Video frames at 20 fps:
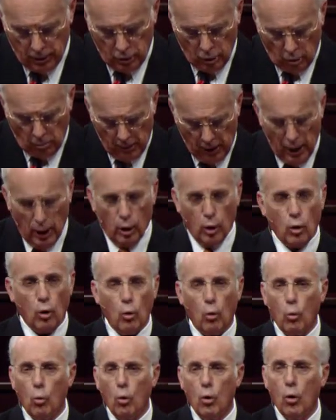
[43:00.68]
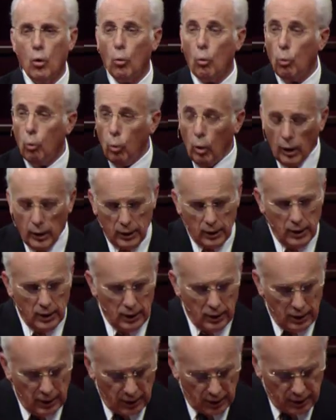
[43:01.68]
No matter what
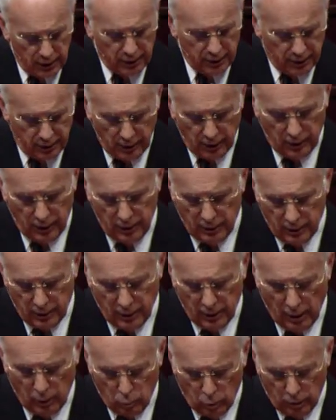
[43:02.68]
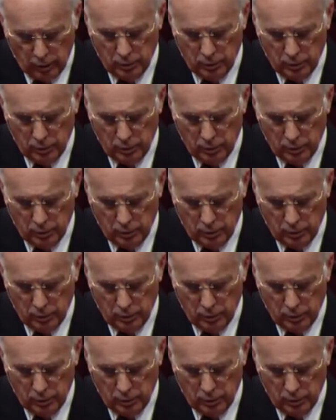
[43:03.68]
he did, they